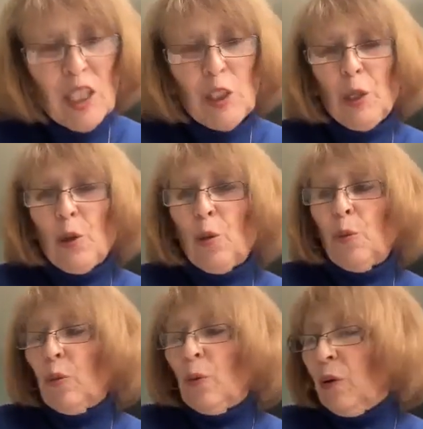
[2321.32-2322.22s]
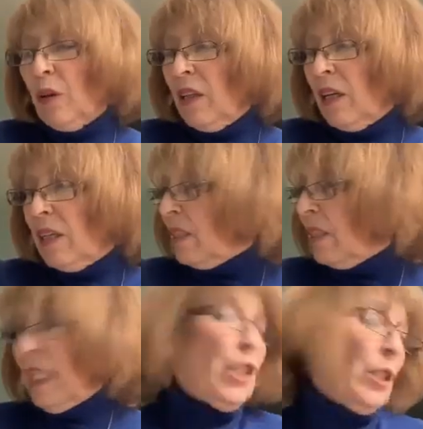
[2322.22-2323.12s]
So
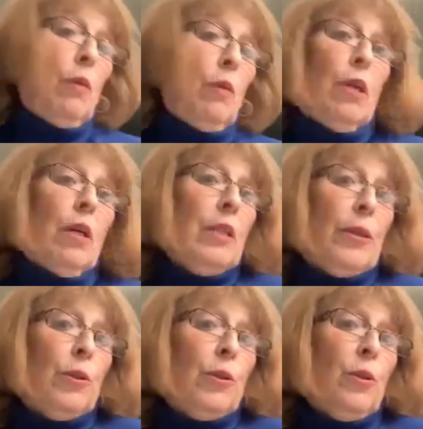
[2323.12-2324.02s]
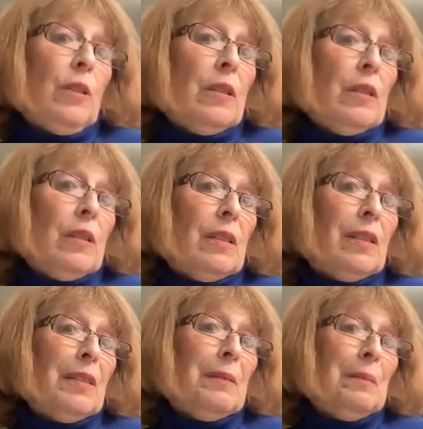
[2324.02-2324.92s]
they just don't want to go to school.
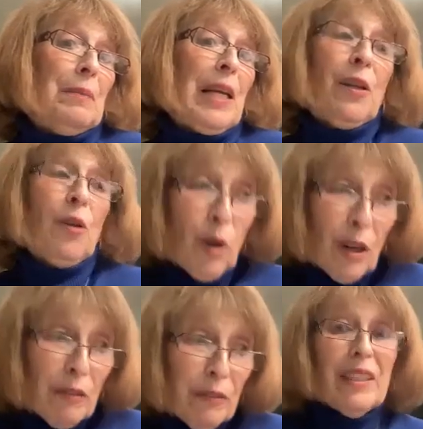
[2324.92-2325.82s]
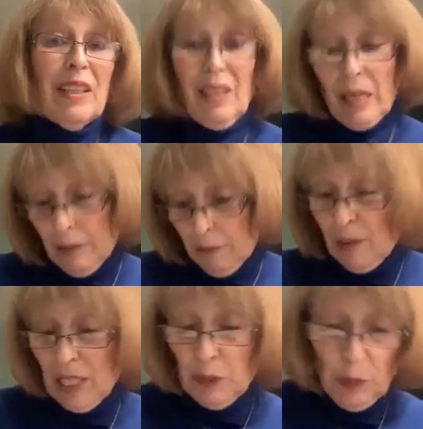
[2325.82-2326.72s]
And often I
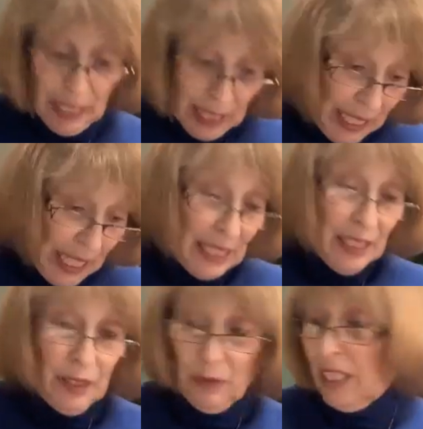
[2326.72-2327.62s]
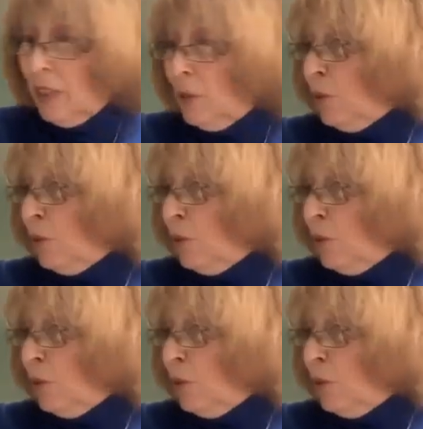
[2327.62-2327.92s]
find when I get a case of a kid